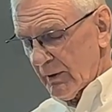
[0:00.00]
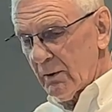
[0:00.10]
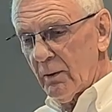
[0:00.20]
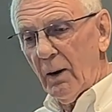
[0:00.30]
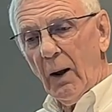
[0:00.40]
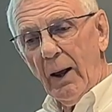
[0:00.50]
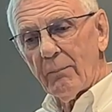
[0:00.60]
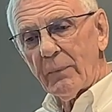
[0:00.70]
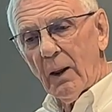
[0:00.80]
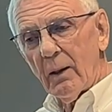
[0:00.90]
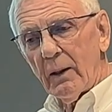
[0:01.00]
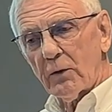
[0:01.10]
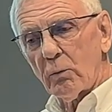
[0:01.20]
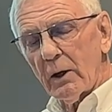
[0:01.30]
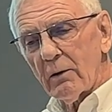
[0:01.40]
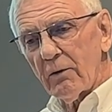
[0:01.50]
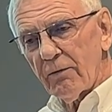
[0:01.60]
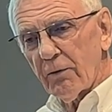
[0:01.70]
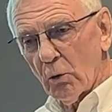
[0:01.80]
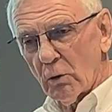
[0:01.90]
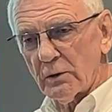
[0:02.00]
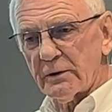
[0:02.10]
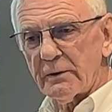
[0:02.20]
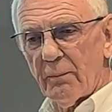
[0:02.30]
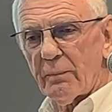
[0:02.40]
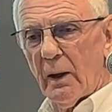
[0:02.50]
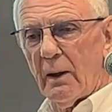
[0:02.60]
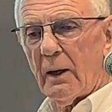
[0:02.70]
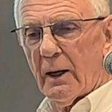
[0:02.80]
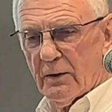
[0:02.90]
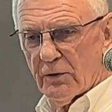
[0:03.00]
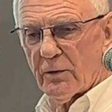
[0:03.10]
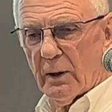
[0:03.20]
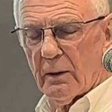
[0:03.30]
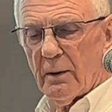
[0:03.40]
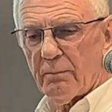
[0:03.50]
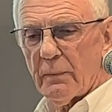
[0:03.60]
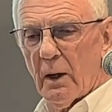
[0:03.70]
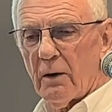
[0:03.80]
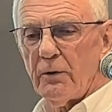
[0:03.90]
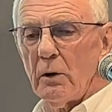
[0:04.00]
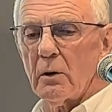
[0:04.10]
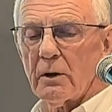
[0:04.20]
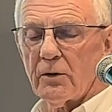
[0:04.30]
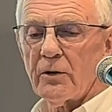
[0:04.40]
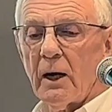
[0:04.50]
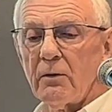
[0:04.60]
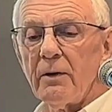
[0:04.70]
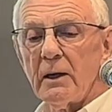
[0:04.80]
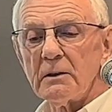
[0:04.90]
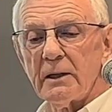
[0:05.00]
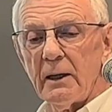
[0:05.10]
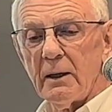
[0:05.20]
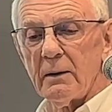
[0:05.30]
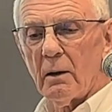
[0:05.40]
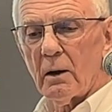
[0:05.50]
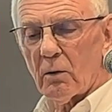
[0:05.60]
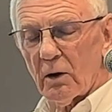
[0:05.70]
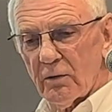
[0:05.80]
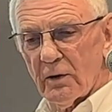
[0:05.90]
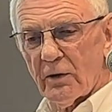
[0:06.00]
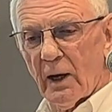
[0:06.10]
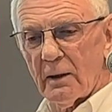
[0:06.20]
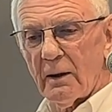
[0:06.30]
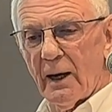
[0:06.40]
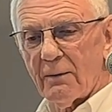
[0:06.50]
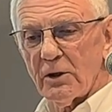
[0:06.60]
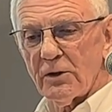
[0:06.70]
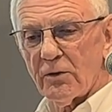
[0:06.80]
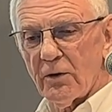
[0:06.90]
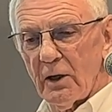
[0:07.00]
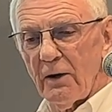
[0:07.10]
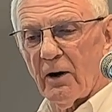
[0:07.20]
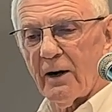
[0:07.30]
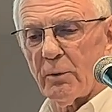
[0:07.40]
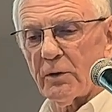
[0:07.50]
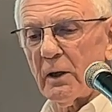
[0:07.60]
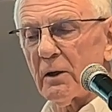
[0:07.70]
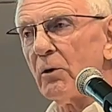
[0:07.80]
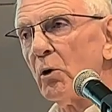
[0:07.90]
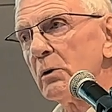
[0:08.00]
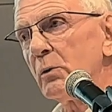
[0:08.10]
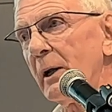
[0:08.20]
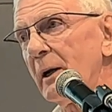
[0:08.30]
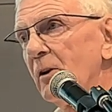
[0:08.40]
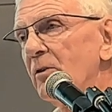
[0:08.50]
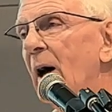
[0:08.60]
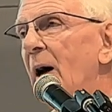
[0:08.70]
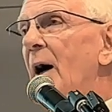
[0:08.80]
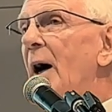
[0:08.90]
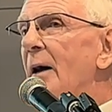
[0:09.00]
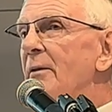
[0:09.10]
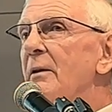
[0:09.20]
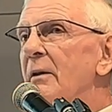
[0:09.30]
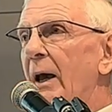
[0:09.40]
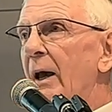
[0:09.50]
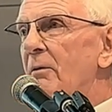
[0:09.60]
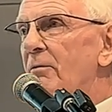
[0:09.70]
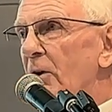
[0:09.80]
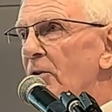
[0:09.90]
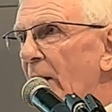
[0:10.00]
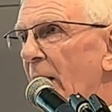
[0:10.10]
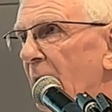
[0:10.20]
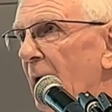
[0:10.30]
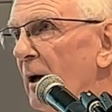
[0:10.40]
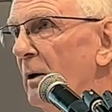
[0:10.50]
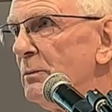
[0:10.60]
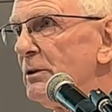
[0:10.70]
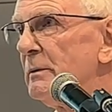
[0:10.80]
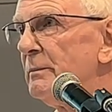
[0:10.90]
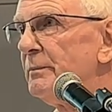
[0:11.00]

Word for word: So that's one of the flaws in our district. Now, if you look at the state figures here, across the state, the average is 35% of all dwellings are other than freestanding homes.